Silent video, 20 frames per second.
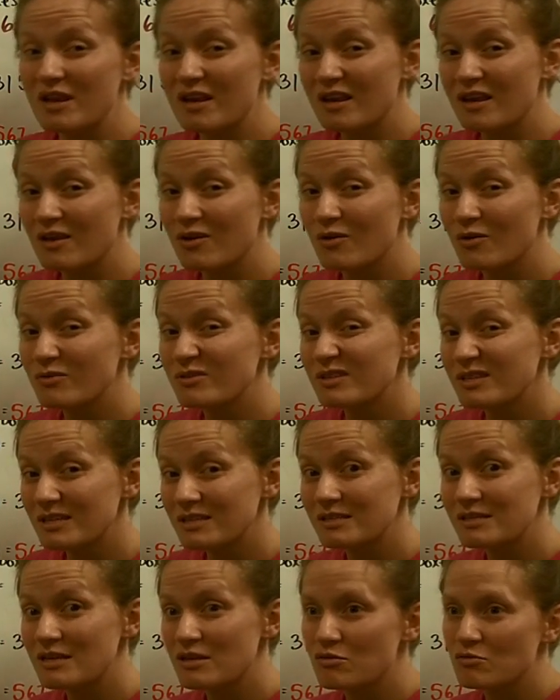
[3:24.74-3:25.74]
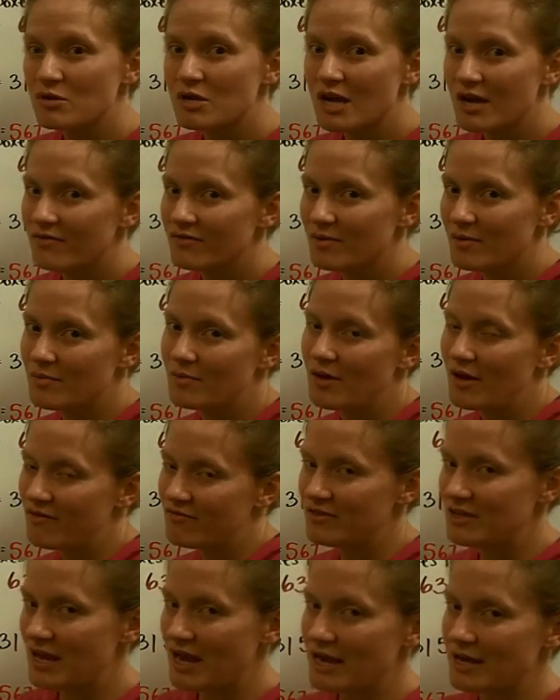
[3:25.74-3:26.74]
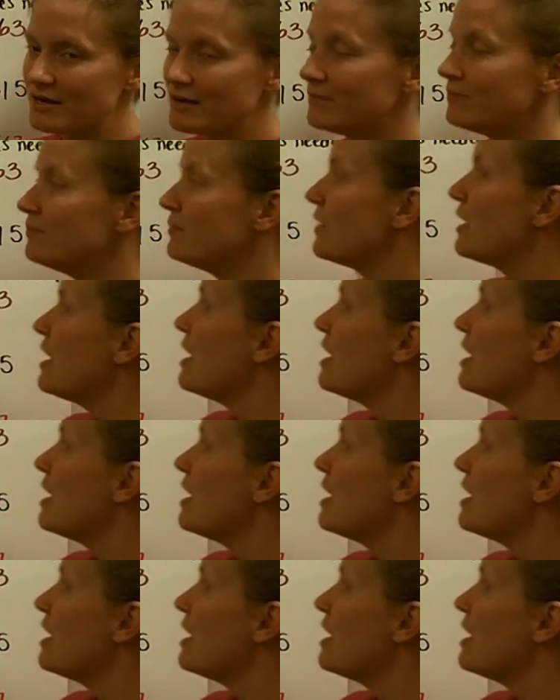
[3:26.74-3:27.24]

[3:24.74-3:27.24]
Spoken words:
it in can hold 63 of the item.